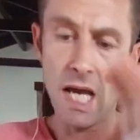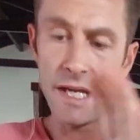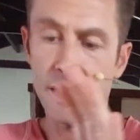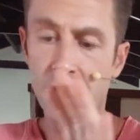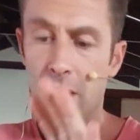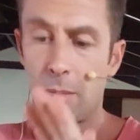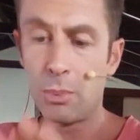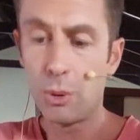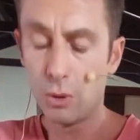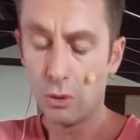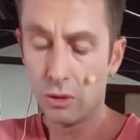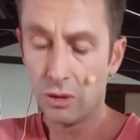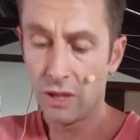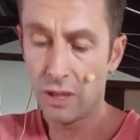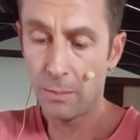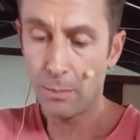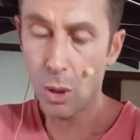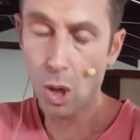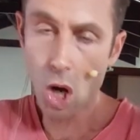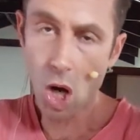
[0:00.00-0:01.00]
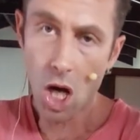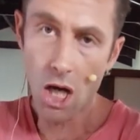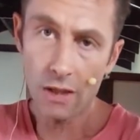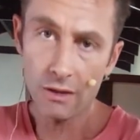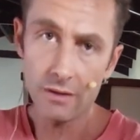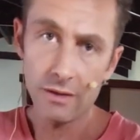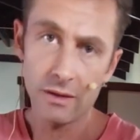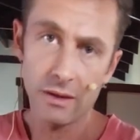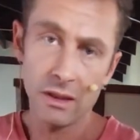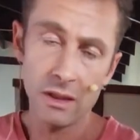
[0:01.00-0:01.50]
I'm gonna put the
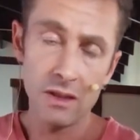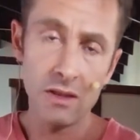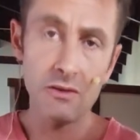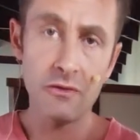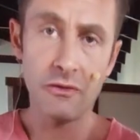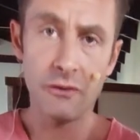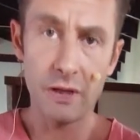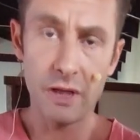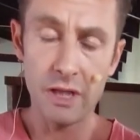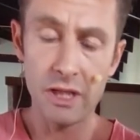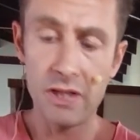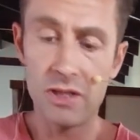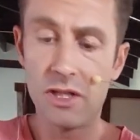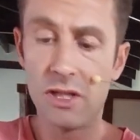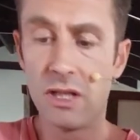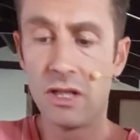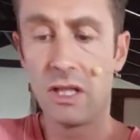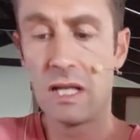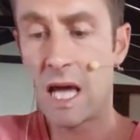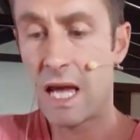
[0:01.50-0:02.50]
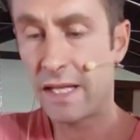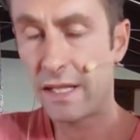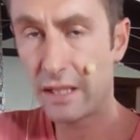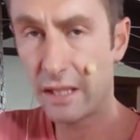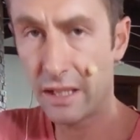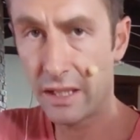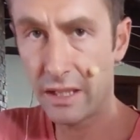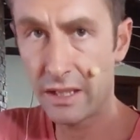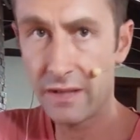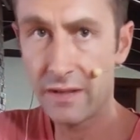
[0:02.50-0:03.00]
pot in the fridge like
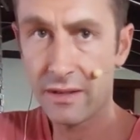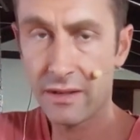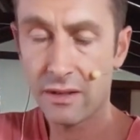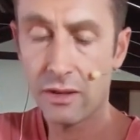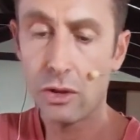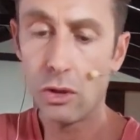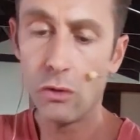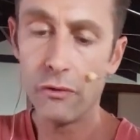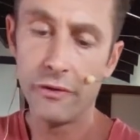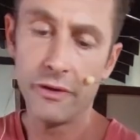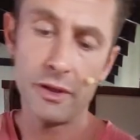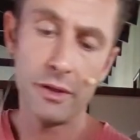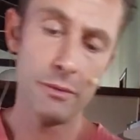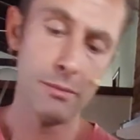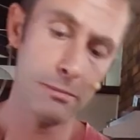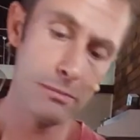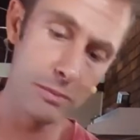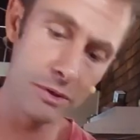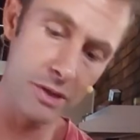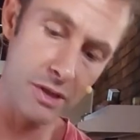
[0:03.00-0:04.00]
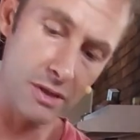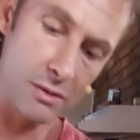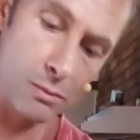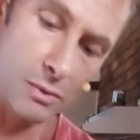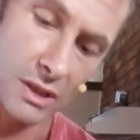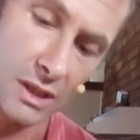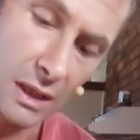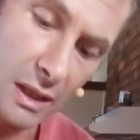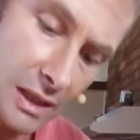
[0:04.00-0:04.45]
it is, cover just with